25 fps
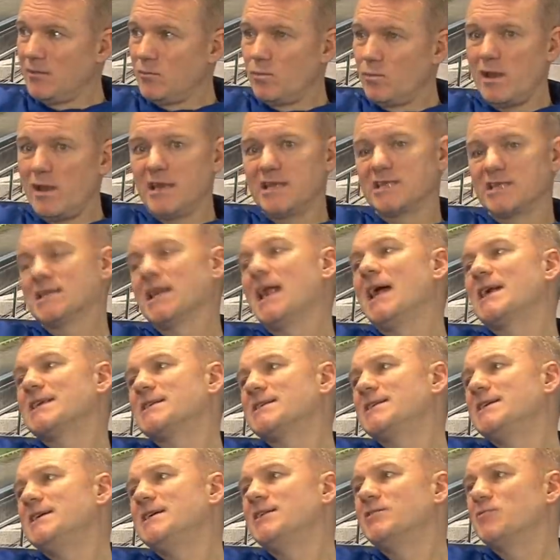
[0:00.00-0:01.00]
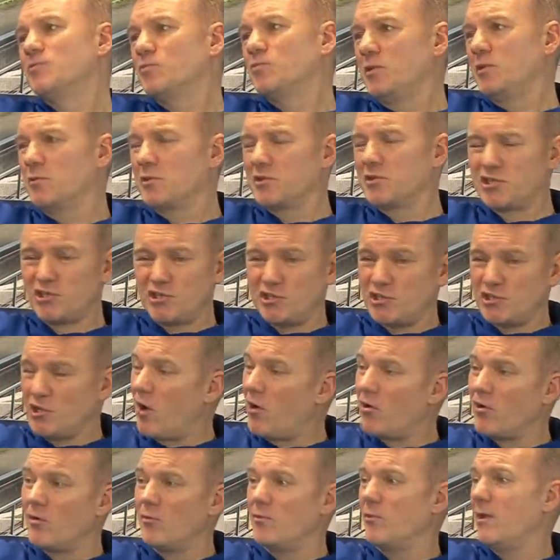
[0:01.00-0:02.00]
Whereas last season, we were
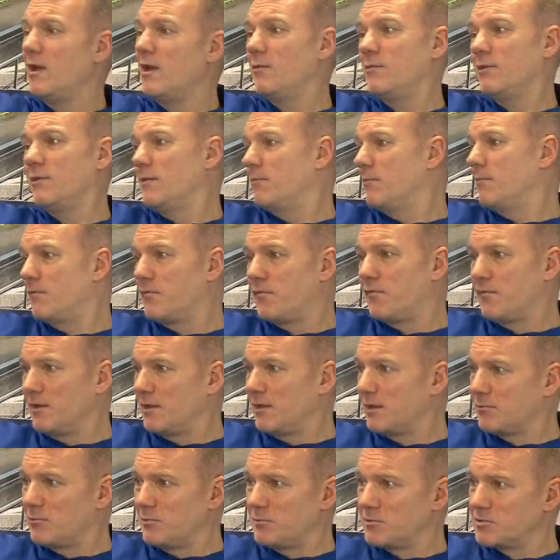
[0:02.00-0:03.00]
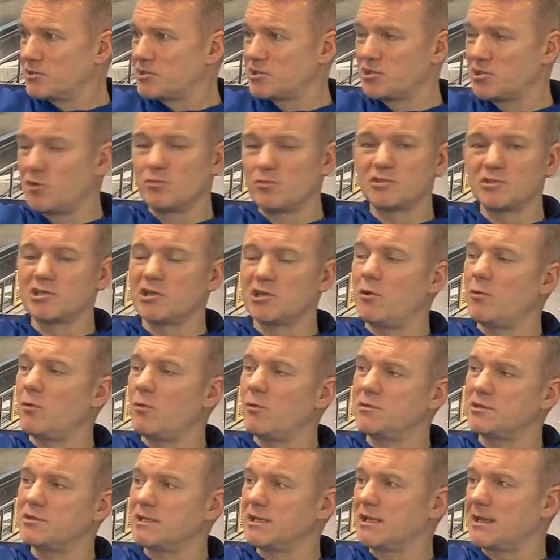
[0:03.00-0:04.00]
shocking, weren't we, in midfield. We were so
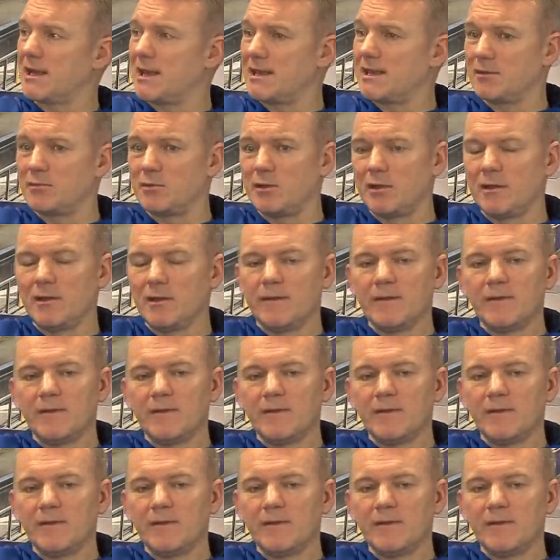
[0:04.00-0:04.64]
slow, it was incredible.